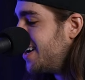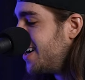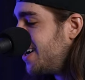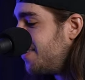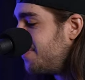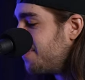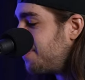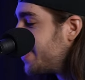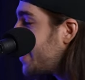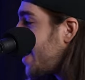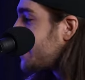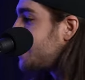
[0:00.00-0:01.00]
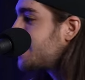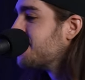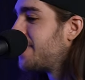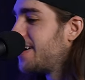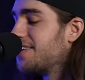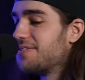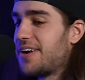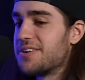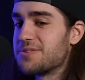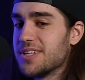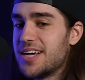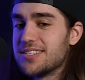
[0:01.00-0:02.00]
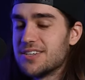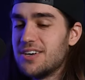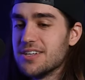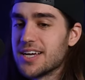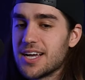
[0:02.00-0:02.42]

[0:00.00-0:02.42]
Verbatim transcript: Um, but yeah, I didn't think the vi- virus would last at all.